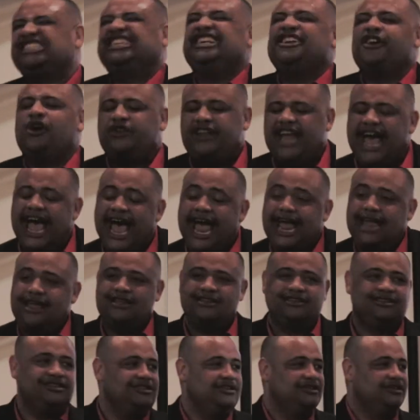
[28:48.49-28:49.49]
single day,
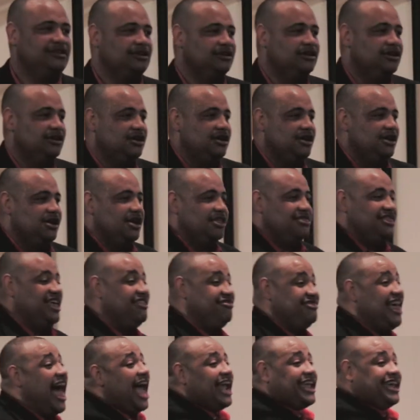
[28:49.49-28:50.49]

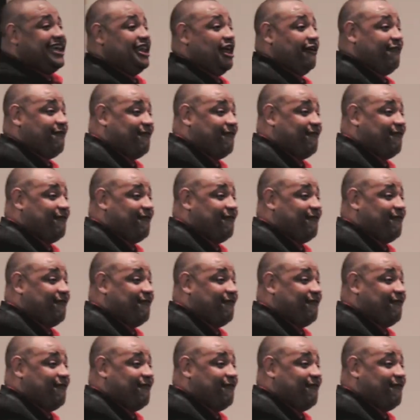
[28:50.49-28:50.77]
then that can